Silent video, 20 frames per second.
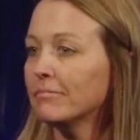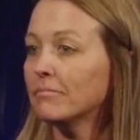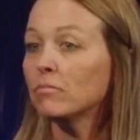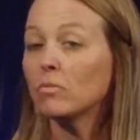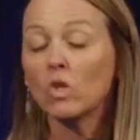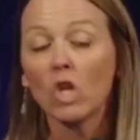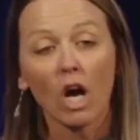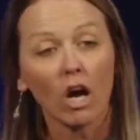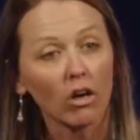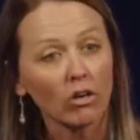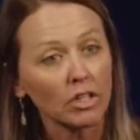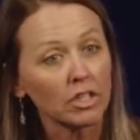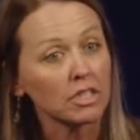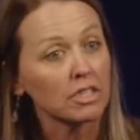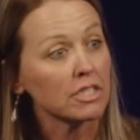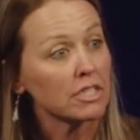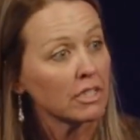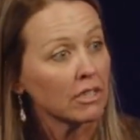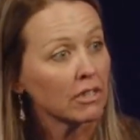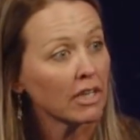No, you're
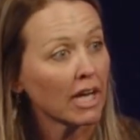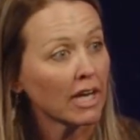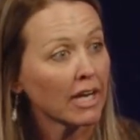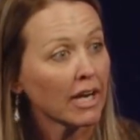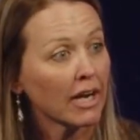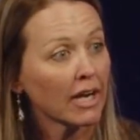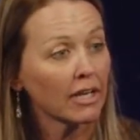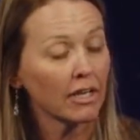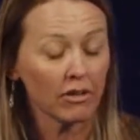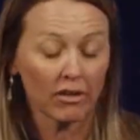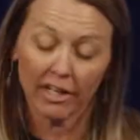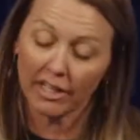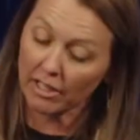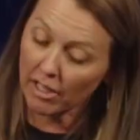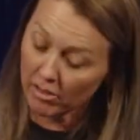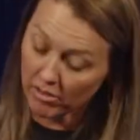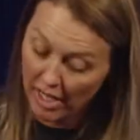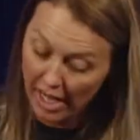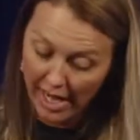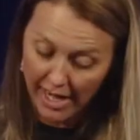still not gonna do it?
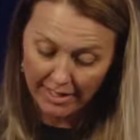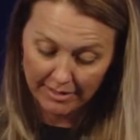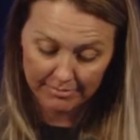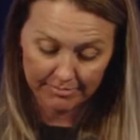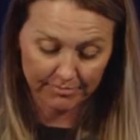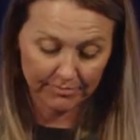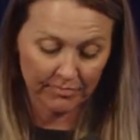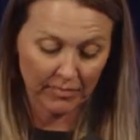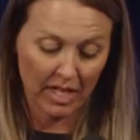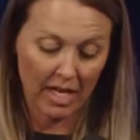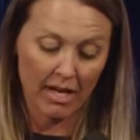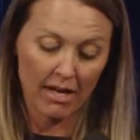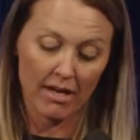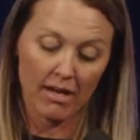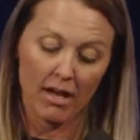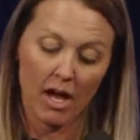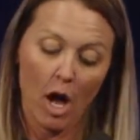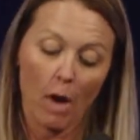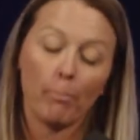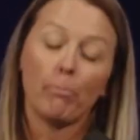Okay.
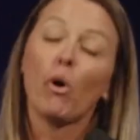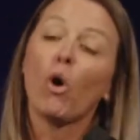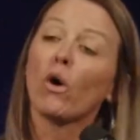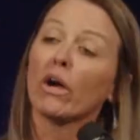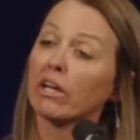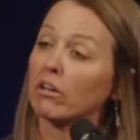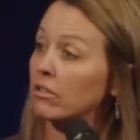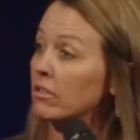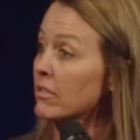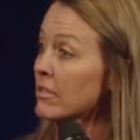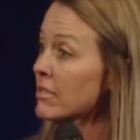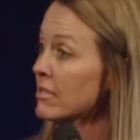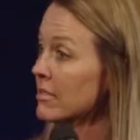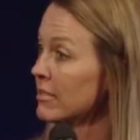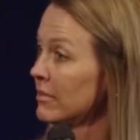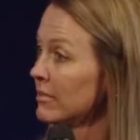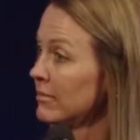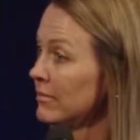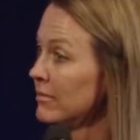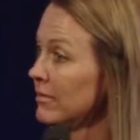Boils.
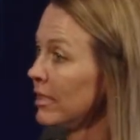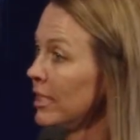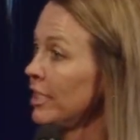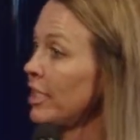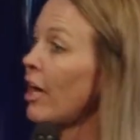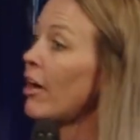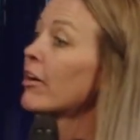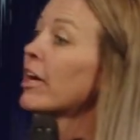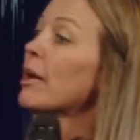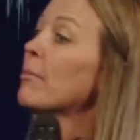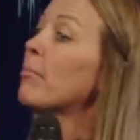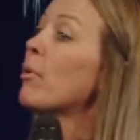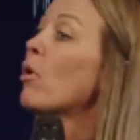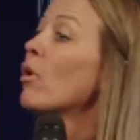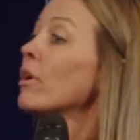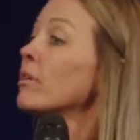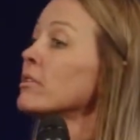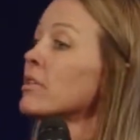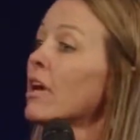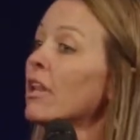Y'all get
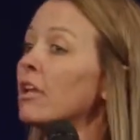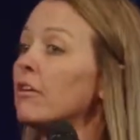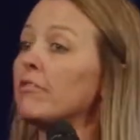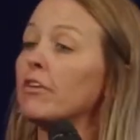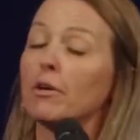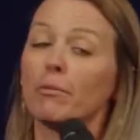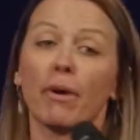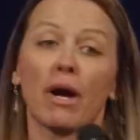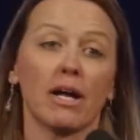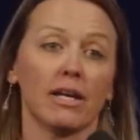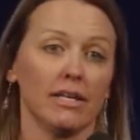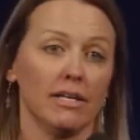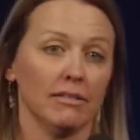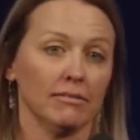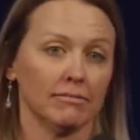boils all over your body.